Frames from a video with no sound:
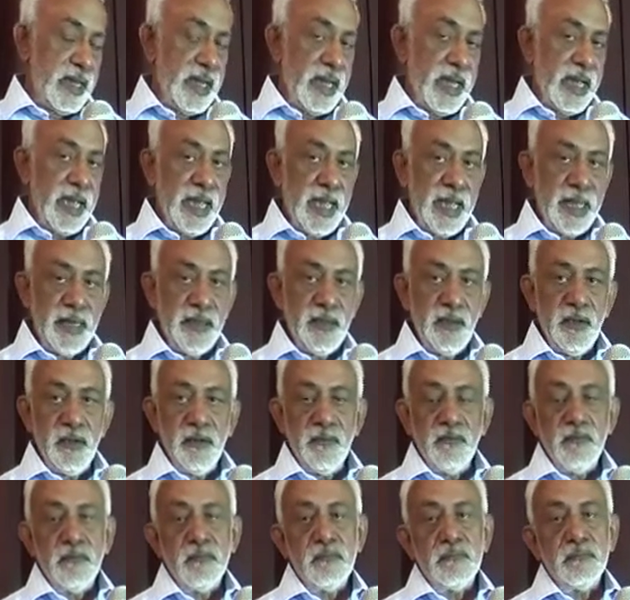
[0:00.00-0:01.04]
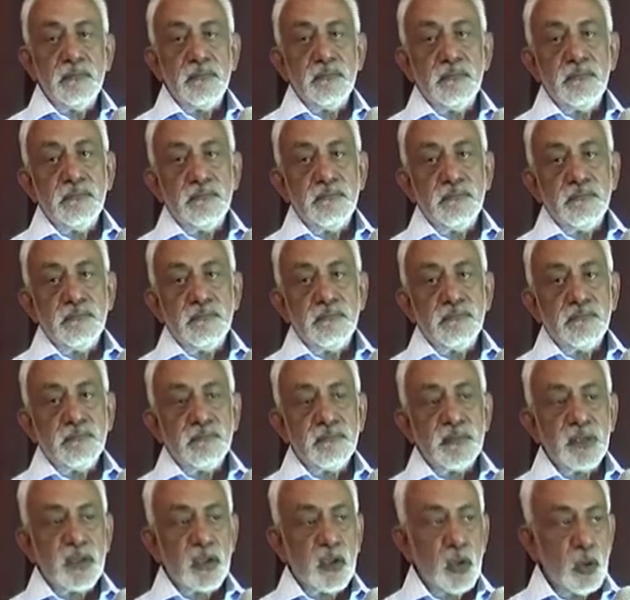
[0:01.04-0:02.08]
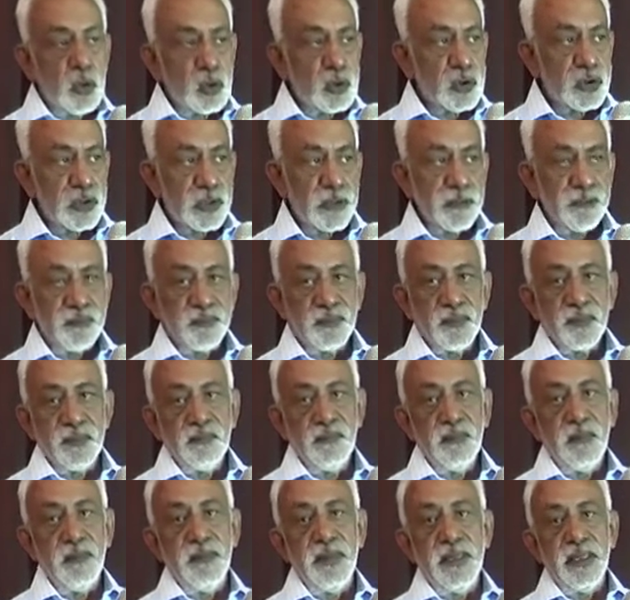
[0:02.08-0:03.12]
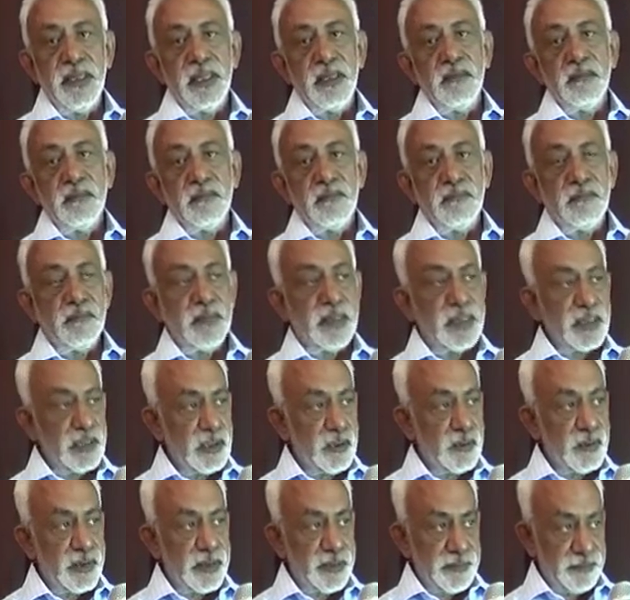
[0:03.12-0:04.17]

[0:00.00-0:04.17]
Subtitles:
and the closure will be done by QA.